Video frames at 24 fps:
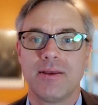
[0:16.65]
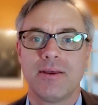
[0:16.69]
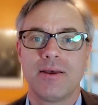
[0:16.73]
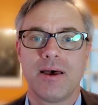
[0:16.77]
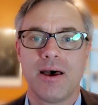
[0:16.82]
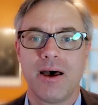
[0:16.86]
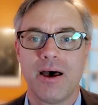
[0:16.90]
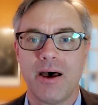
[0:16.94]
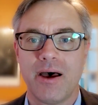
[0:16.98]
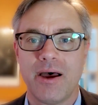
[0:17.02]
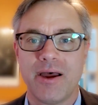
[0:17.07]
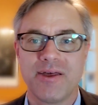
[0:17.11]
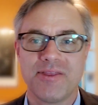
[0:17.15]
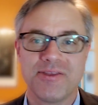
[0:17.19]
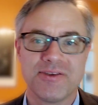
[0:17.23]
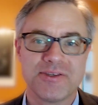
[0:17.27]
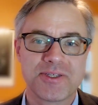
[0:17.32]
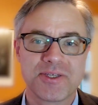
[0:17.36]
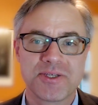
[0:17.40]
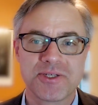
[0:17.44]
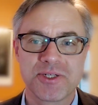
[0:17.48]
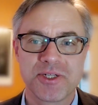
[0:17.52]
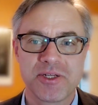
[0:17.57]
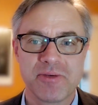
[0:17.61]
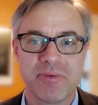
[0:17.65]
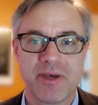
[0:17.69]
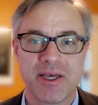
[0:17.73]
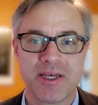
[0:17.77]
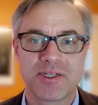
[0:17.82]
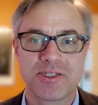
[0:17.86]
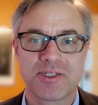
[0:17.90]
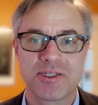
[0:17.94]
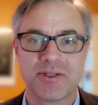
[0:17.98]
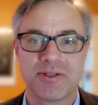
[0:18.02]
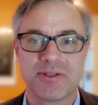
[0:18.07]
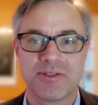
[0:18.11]
Hi, this is Tim
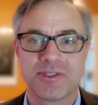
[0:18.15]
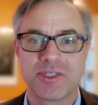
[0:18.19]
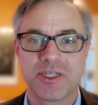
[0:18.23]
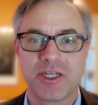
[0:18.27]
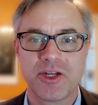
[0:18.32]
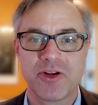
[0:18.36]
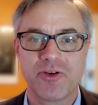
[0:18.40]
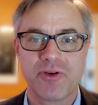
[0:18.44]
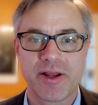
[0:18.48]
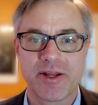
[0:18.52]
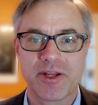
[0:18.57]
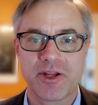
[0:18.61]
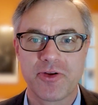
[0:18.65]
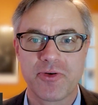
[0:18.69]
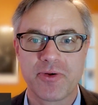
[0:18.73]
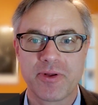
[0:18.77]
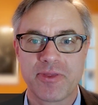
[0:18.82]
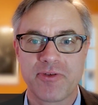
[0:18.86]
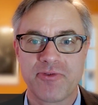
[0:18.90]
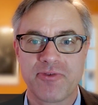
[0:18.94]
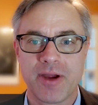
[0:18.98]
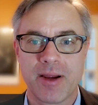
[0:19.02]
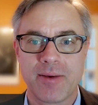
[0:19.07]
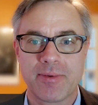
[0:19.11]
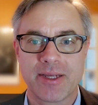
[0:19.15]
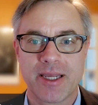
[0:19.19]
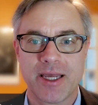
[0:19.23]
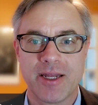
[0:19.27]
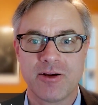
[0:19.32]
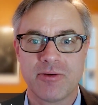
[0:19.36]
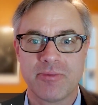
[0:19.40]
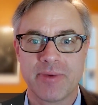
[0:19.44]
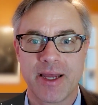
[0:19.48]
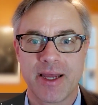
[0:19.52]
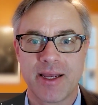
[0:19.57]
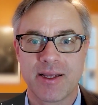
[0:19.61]
Heston, Senior Editor at the
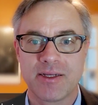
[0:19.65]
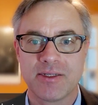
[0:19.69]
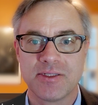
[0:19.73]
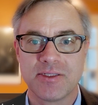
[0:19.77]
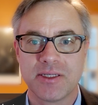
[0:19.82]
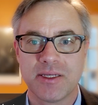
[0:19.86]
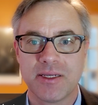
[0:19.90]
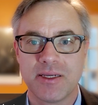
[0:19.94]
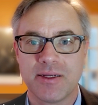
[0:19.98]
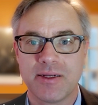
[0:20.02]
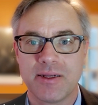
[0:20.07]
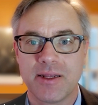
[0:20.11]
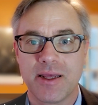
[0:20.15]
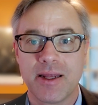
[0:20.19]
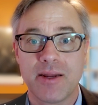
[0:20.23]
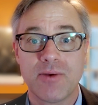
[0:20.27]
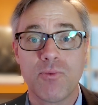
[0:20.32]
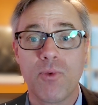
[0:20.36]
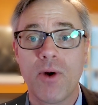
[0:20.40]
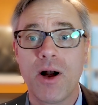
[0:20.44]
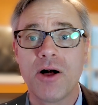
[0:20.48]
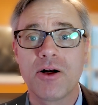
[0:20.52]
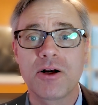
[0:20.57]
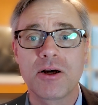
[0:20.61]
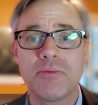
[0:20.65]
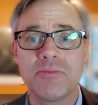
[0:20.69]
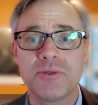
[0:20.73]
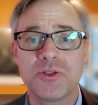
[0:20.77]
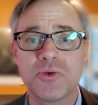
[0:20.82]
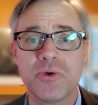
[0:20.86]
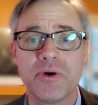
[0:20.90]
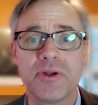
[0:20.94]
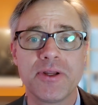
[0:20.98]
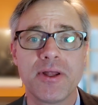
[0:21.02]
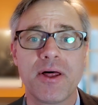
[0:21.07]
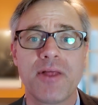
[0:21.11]
Fabricator magazine, and welcome
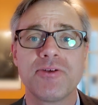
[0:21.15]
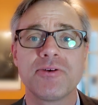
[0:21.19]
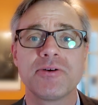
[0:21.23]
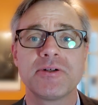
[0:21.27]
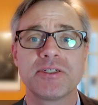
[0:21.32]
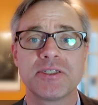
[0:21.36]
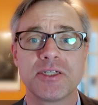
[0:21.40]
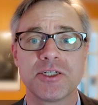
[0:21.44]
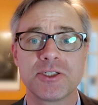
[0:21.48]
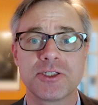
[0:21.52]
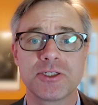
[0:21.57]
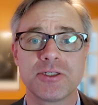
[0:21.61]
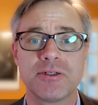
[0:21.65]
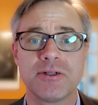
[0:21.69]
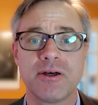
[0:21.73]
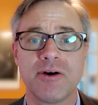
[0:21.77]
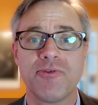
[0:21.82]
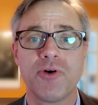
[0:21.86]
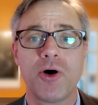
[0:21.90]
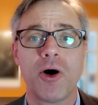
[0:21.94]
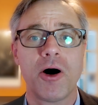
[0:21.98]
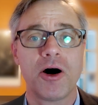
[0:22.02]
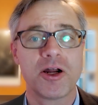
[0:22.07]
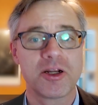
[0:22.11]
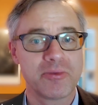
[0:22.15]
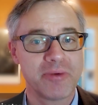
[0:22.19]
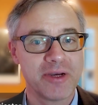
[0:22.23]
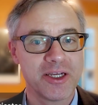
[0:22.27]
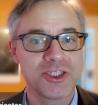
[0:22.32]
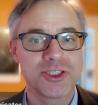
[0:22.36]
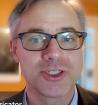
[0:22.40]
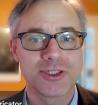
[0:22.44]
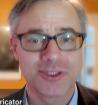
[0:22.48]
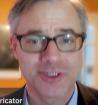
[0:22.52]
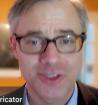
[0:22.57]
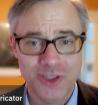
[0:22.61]
to another edition of
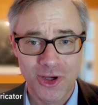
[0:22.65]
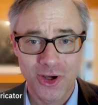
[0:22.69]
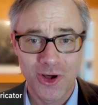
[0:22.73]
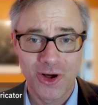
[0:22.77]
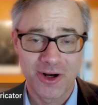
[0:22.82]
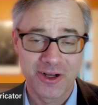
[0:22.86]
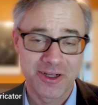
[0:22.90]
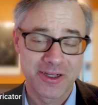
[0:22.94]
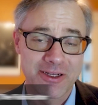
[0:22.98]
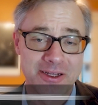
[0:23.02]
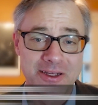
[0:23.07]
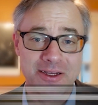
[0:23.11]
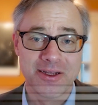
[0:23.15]
Automation Talk,